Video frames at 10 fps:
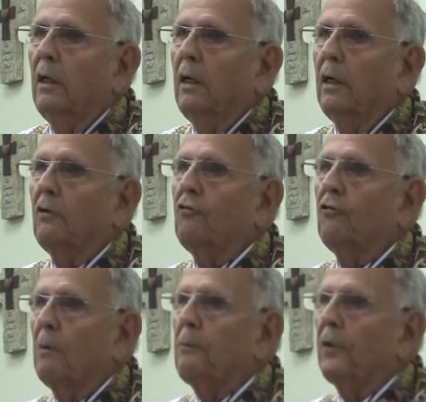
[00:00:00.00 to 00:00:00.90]
and
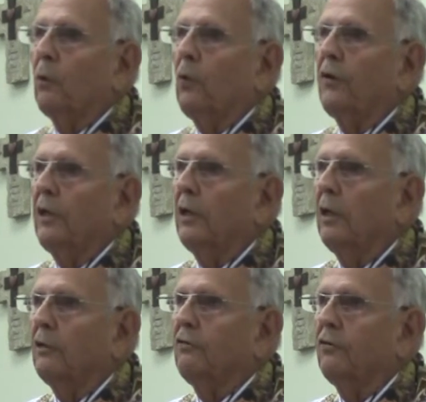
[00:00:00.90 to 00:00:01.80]
something within
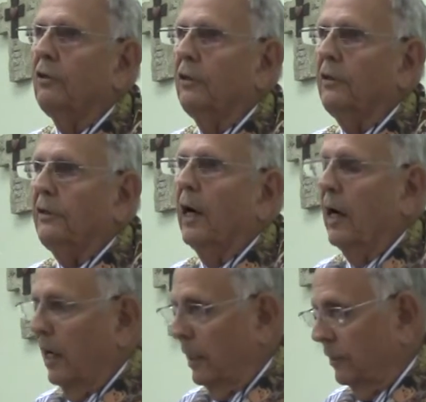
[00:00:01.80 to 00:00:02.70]
us
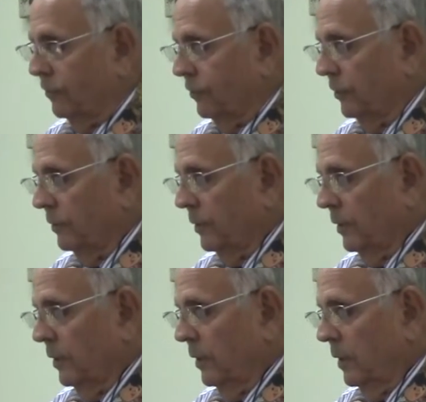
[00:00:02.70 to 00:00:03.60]
dies.
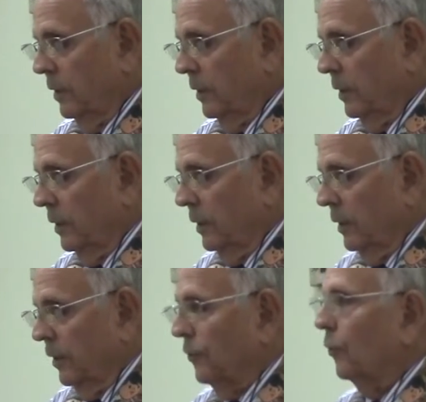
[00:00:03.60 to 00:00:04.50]

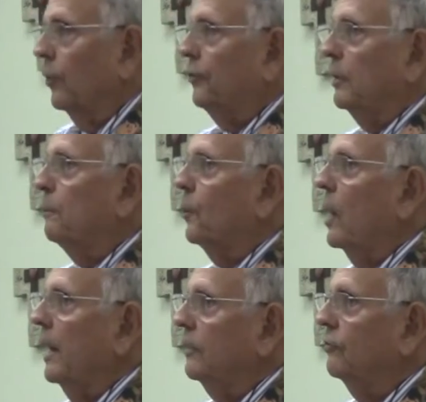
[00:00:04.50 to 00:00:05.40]
Dorothy
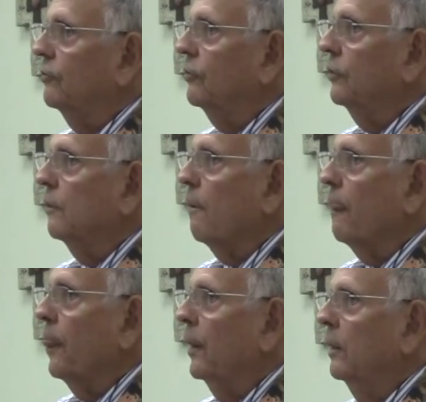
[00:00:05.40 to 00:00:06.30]
Price
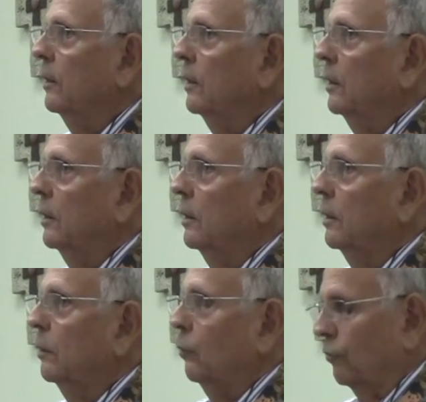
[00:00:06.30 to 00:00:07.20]

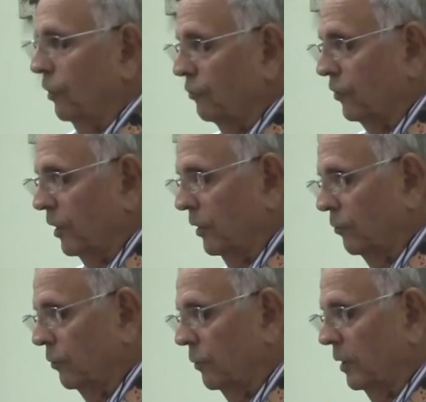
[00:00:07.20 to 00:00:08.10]
was listening
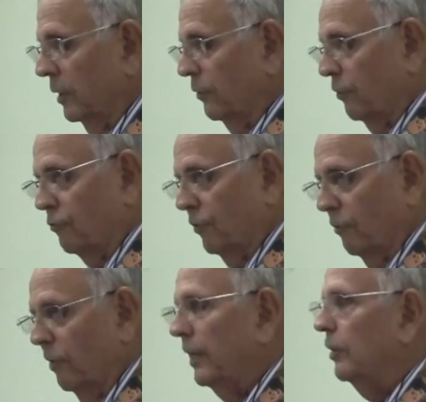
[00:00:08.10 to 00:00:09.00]
to a
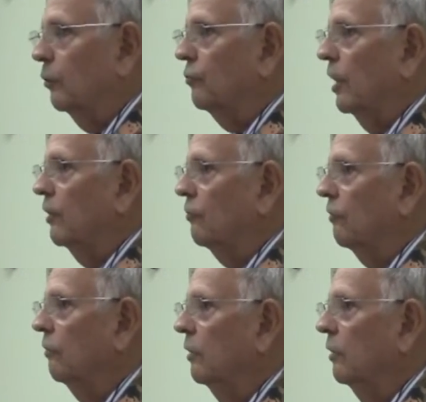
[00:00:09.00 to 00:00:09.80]
Christian radio station